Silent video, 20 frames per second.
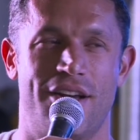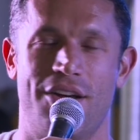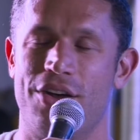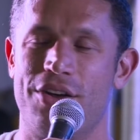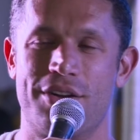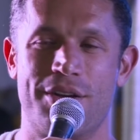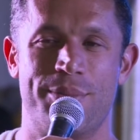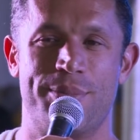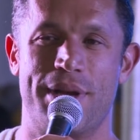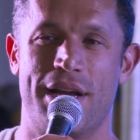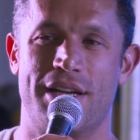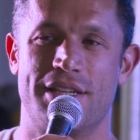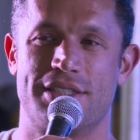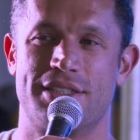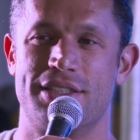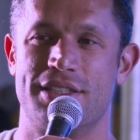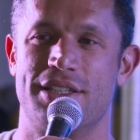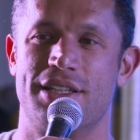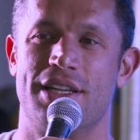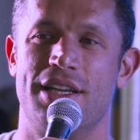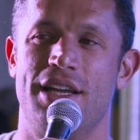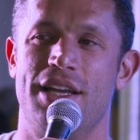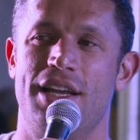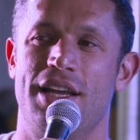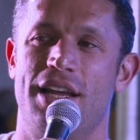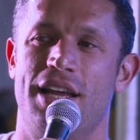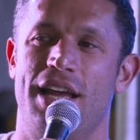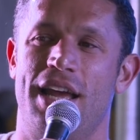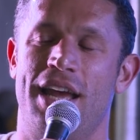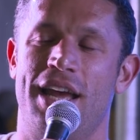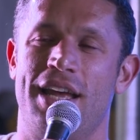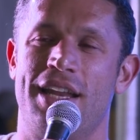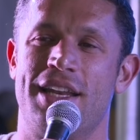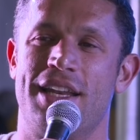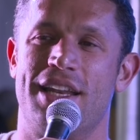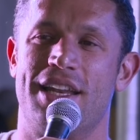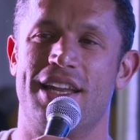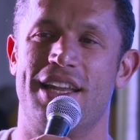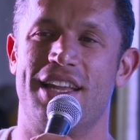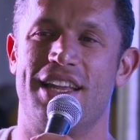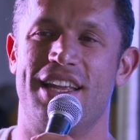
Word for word: All comparison and